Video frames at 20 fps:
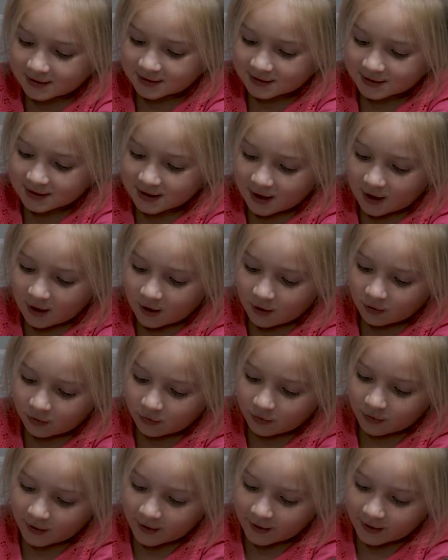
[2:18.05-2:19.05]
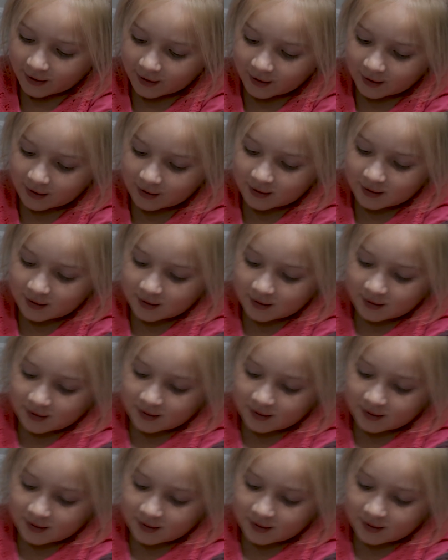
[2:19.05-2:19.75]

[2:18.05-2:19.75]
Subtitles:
My wife is a huge believer.